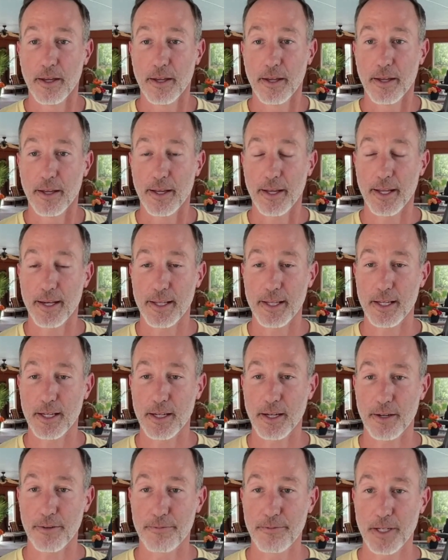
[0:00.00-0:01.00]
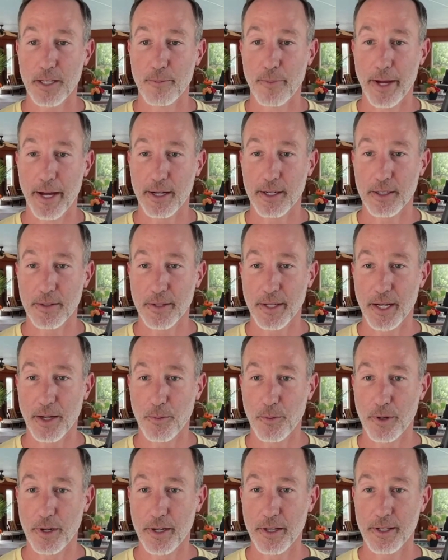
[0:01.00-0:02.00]
any uh, feedback on that
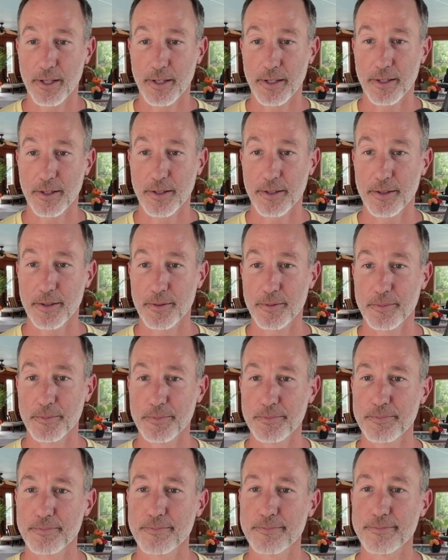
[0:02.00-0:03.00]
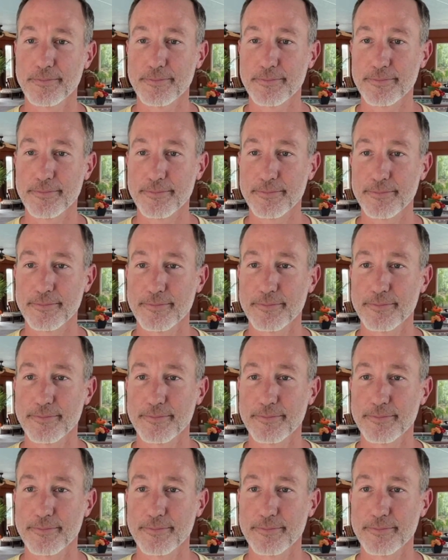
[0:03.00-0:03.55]
one. Hmm.